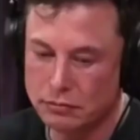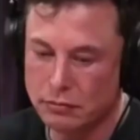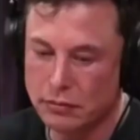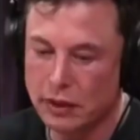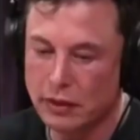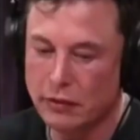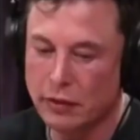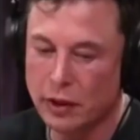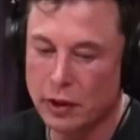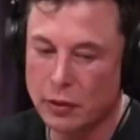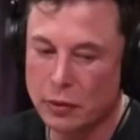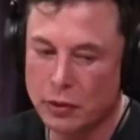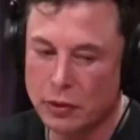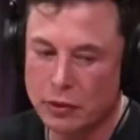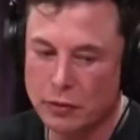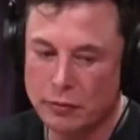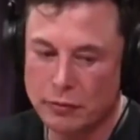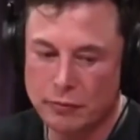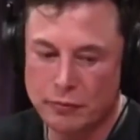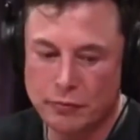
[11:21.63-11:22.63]
Maybe they
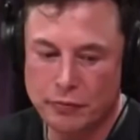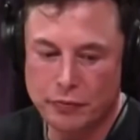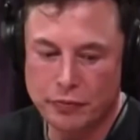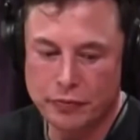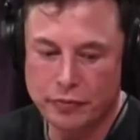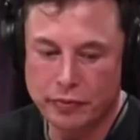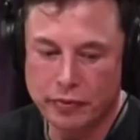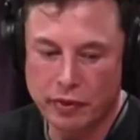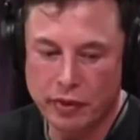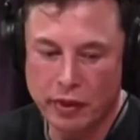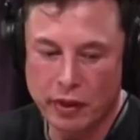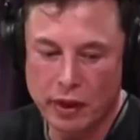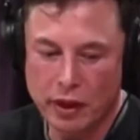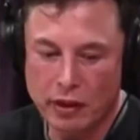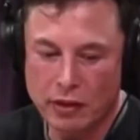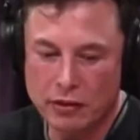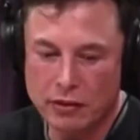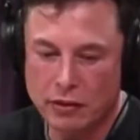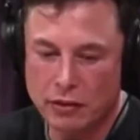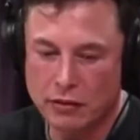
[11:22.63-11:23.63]
will.
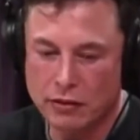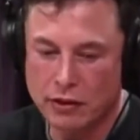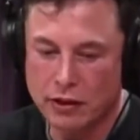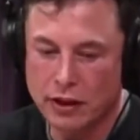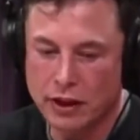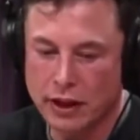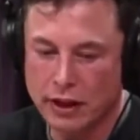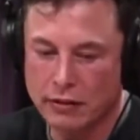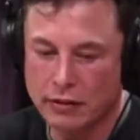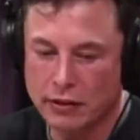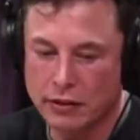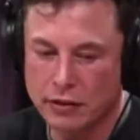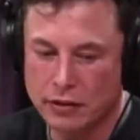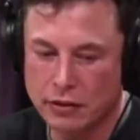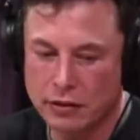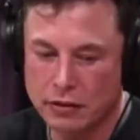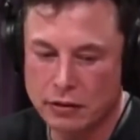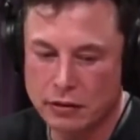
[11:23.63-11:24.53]
So far, they haven't.